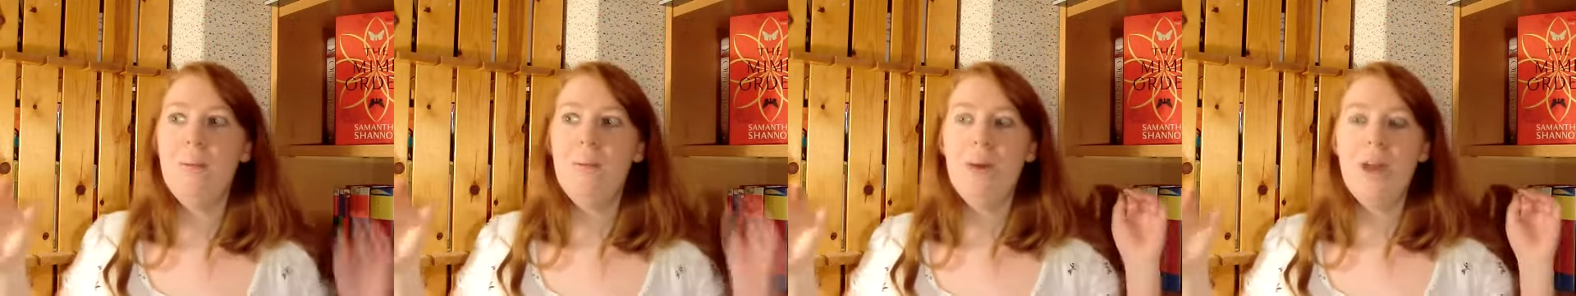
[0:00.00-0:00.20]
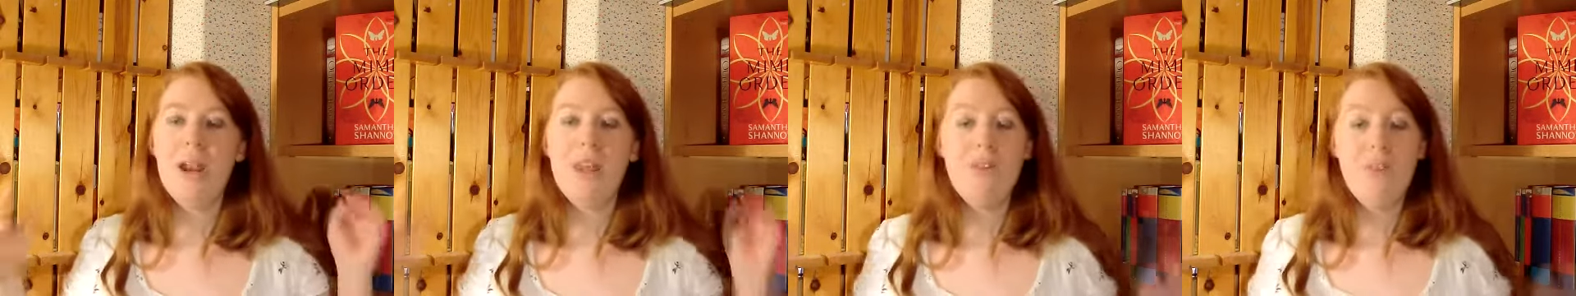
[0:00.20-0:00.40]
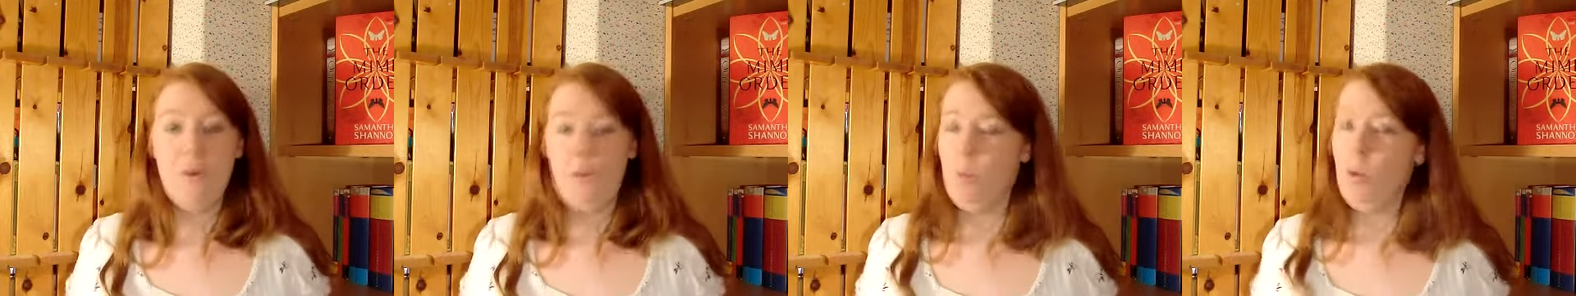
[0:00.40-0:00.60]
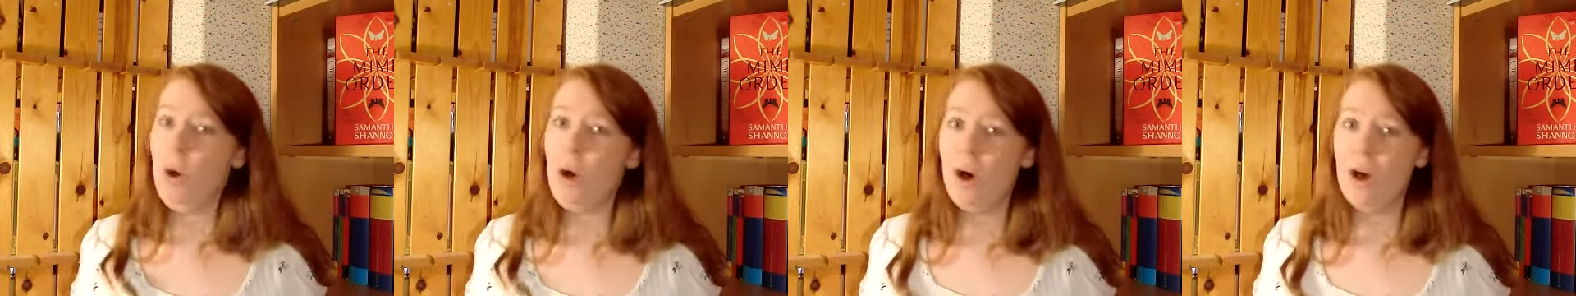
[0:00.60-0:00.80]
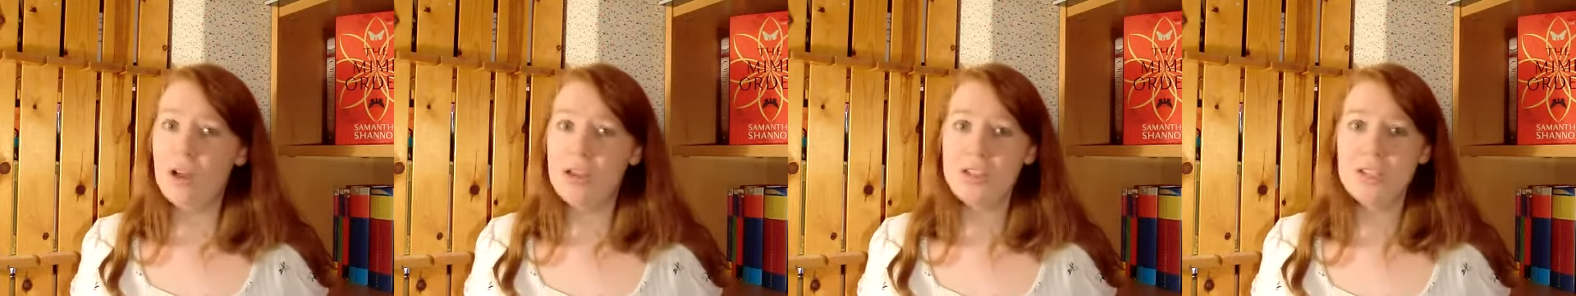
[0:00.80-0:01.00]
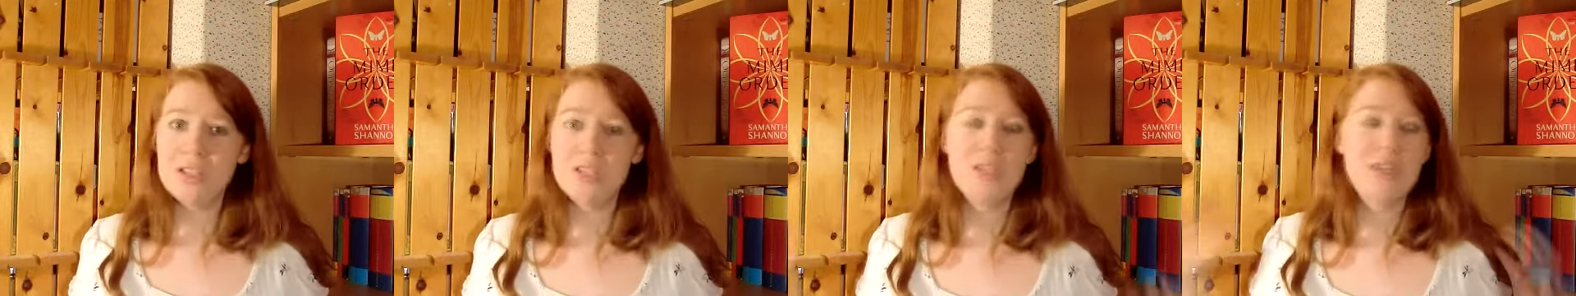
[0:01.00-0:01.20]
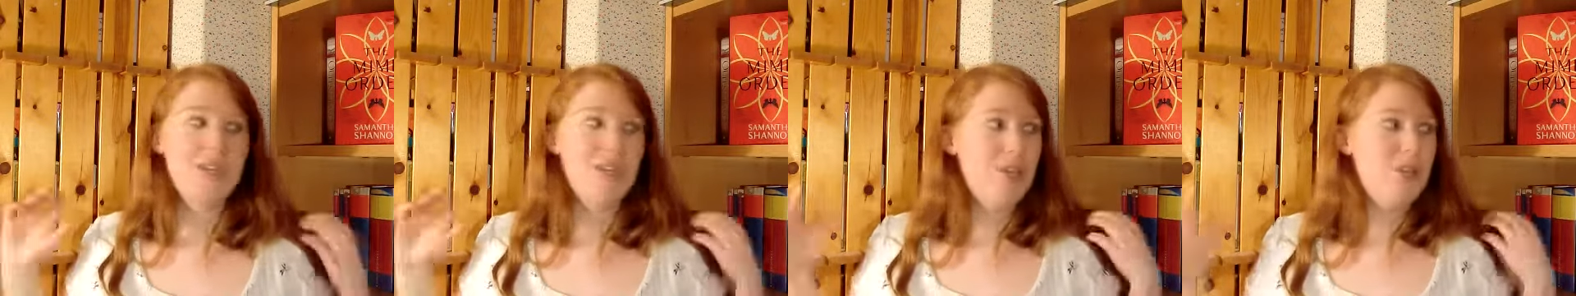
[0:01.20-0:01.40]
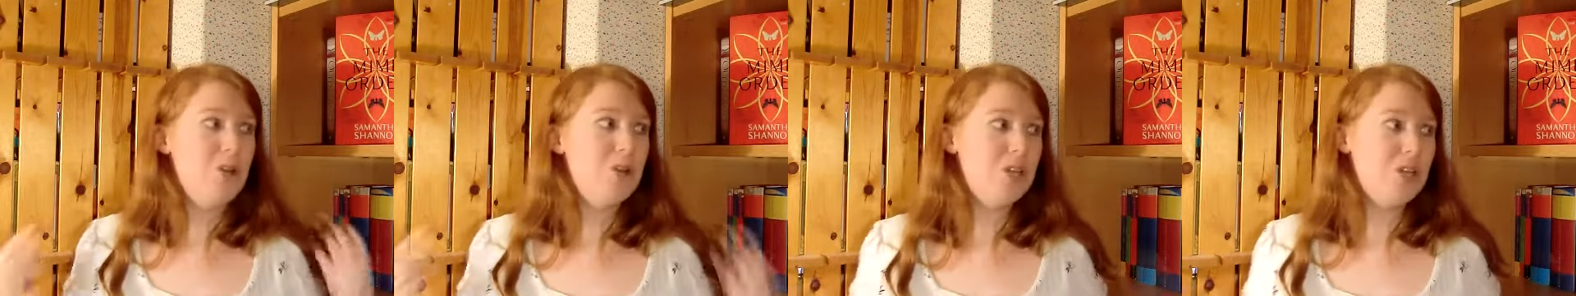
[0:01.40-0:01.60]
but if it was,
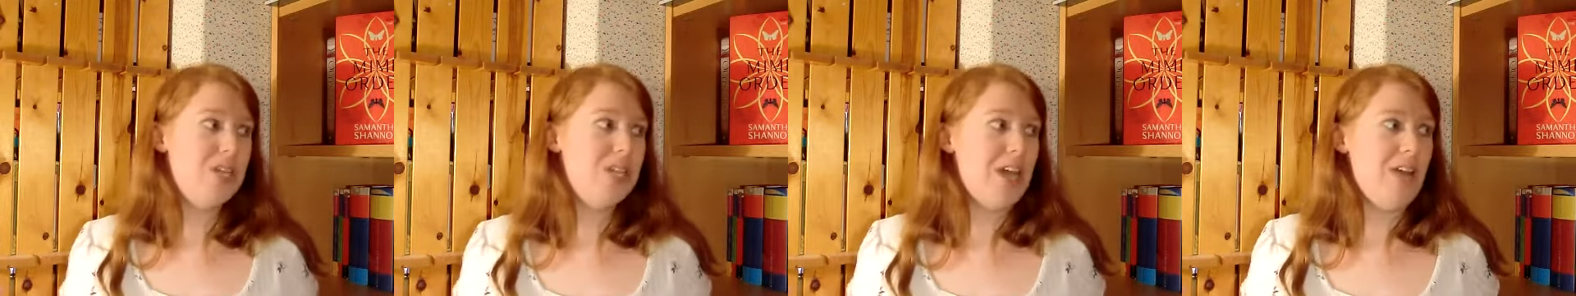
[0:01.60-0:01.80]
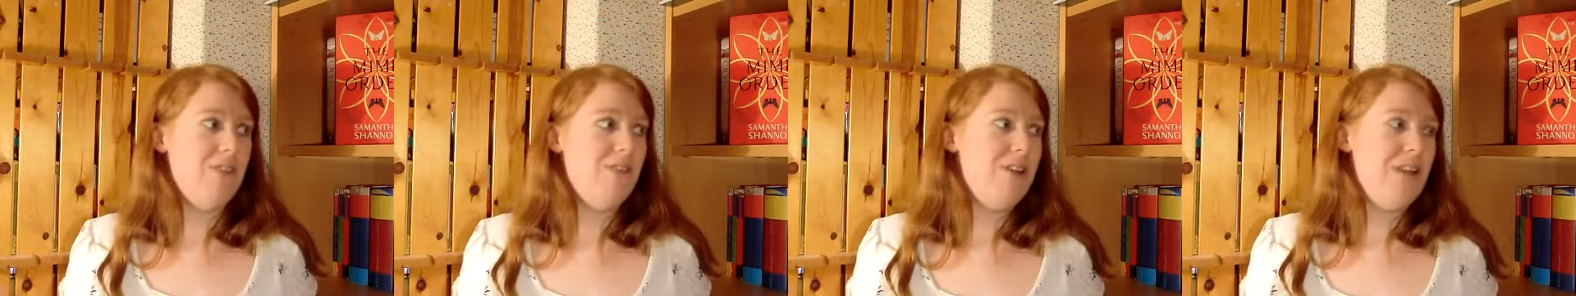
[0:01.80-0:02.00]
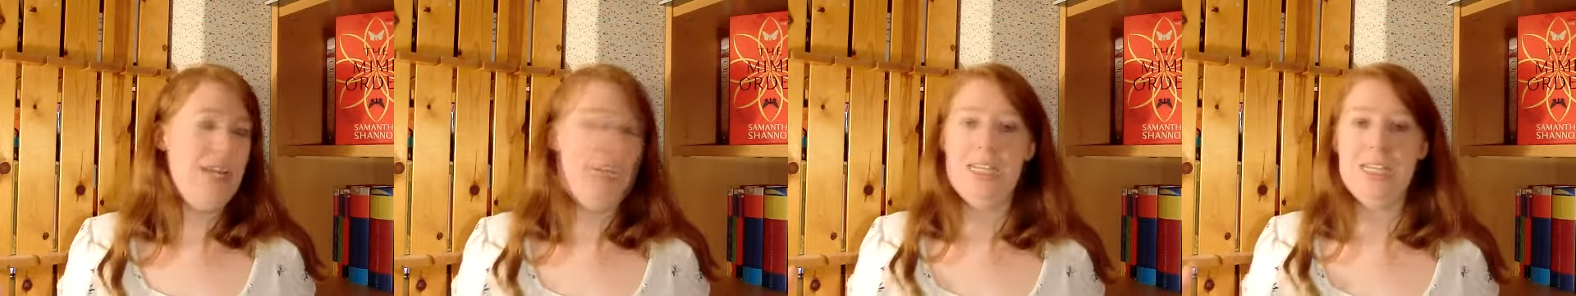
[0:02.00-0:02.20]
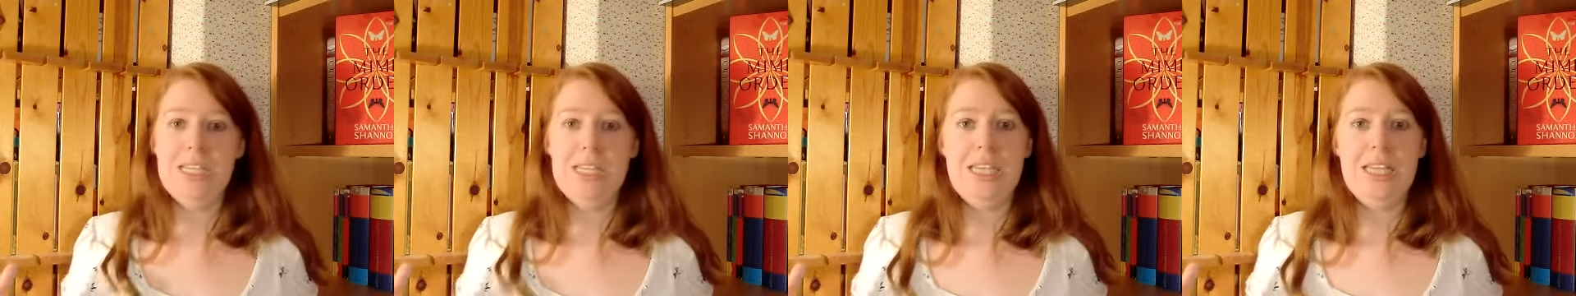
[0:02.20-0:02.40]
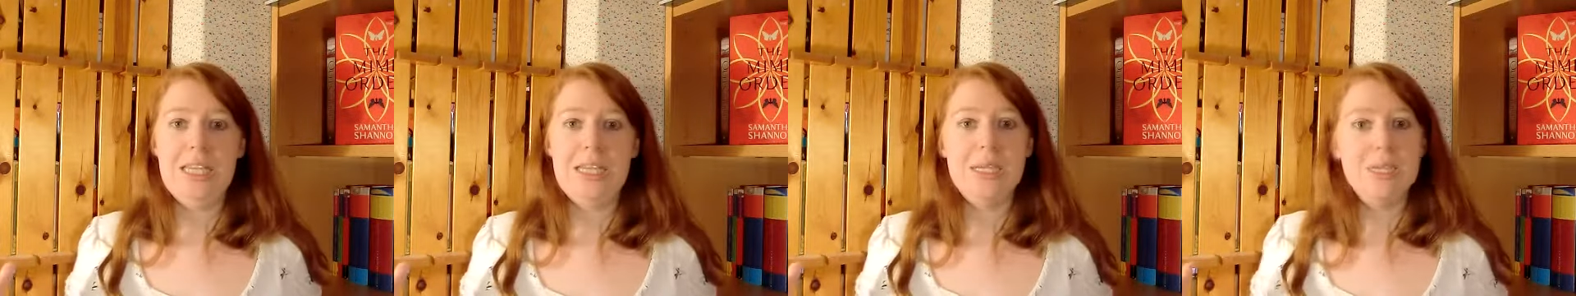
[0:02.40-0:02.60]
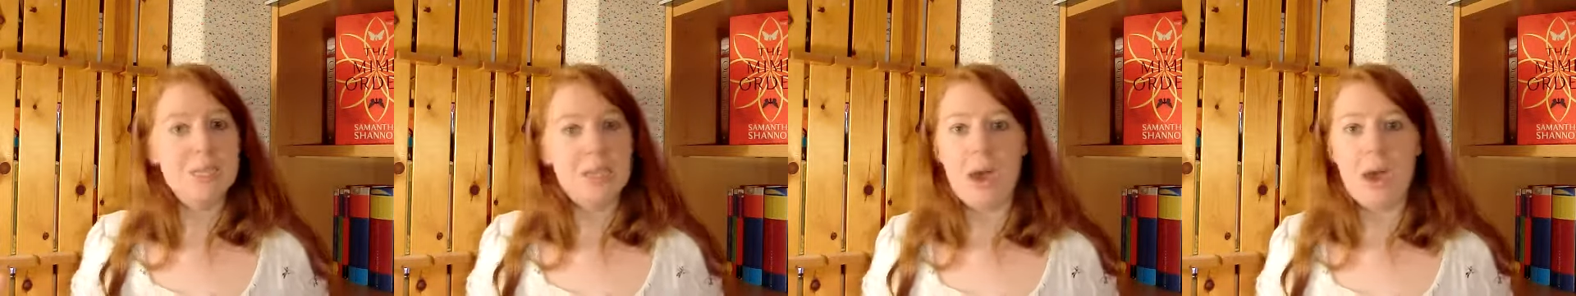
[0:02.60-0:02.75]
you could definitely see this